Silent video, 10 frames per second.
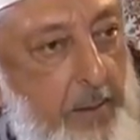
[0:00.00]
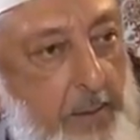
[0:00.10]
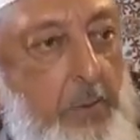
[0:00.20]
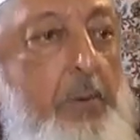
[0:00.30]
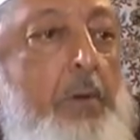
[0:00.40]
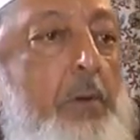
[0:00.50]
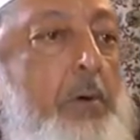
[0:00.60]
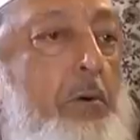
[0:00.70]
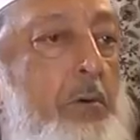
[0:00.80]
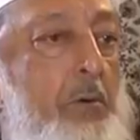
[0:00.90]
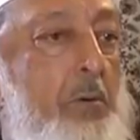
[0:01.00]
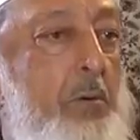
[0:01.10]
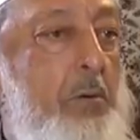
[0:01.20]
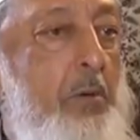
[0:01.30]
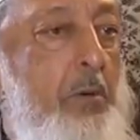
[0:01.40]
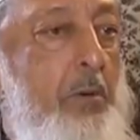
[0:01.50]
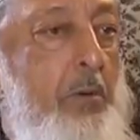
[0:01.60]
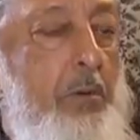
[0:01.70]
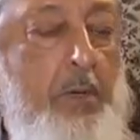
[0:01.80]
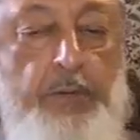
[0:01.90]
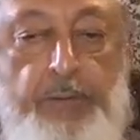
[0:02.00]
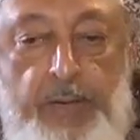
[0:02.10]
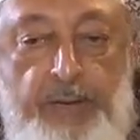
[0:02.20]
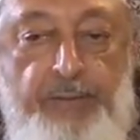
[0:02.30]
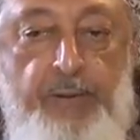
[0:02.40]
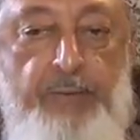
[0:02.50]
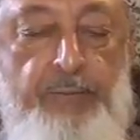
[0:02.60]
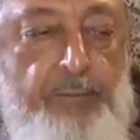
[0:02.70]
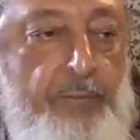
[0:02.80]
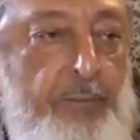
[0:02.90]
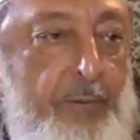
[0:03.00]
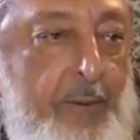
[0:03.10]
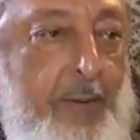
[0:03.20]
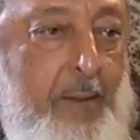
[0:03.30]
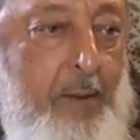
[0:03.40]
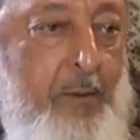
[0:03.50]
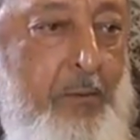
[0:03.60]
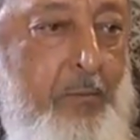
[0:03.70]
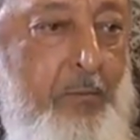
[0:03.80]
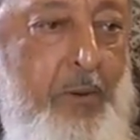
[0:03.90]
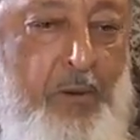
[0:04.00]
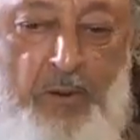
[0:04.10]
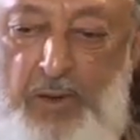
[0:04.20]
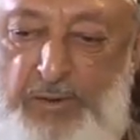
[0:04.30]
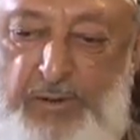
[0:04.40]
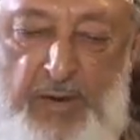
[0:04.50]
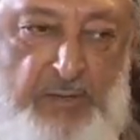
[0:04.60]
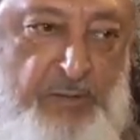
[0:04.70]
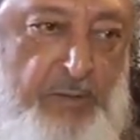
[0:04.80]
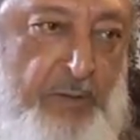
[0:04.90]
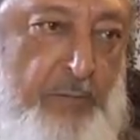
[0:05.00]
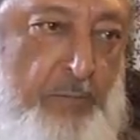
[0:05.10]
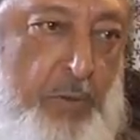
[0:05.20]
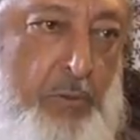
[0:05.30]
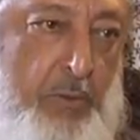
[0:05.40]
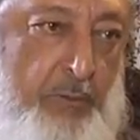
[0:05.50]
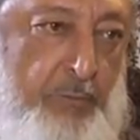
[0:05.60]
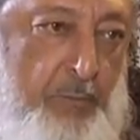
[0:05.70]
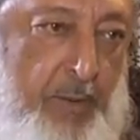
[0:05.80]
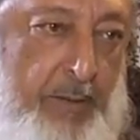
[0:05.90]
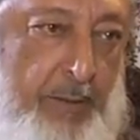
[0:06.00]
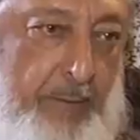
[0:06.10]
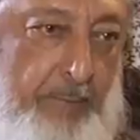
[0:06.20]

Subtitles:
you will know that Jesus will not touch this bogus money.